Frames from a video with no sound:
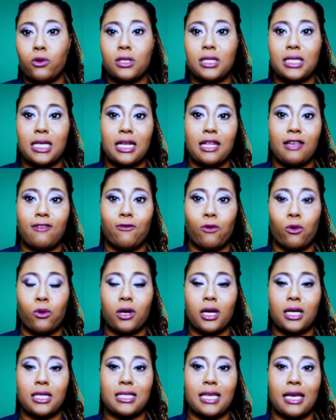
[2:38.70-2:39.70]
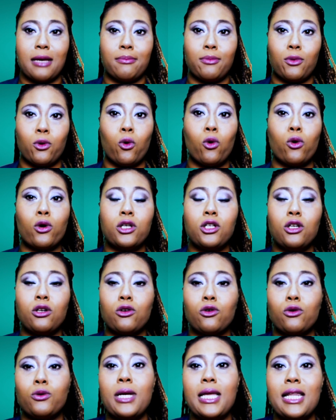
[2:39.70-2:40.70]
city, for example, or you're
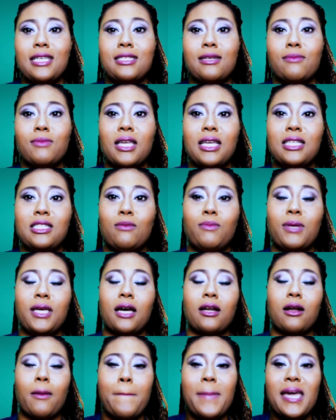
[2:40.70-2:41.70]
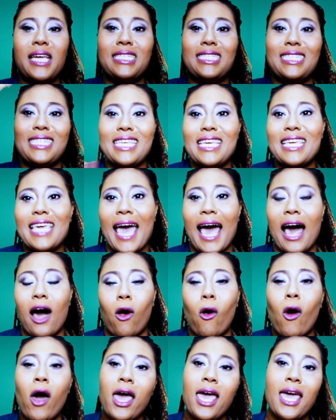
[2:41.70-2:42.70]
creating something to be on a big
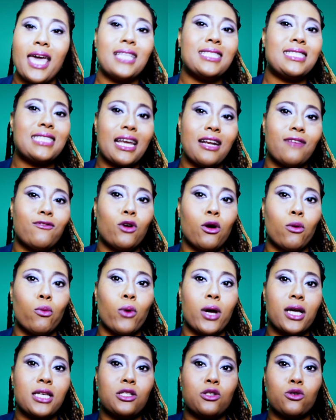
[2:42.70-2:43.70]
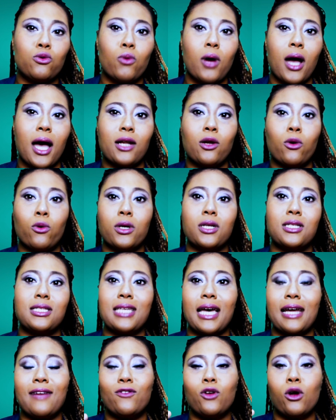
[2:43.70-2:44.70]
decal inside of your restaurant or
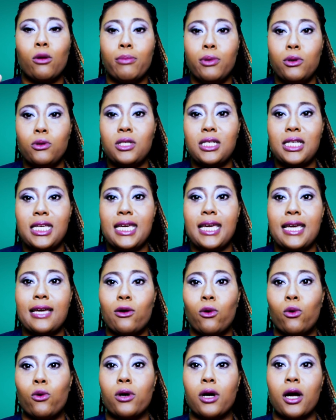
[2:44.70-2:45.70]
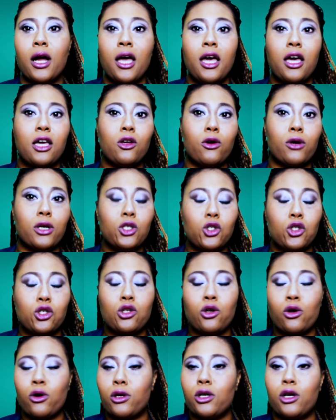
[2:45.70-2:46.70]
inside of your boutique or your
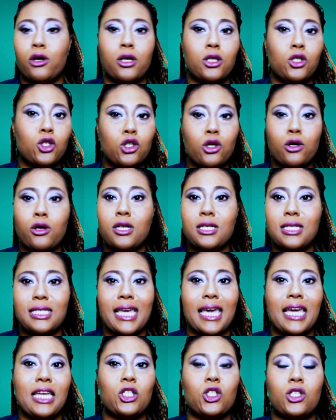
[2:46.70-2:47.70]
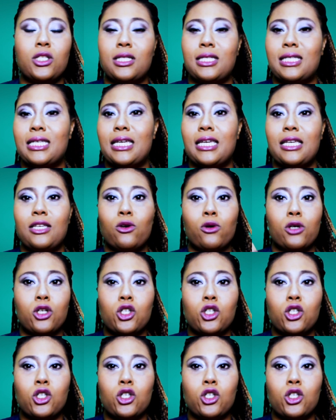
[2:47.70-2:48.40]
insurance agency, your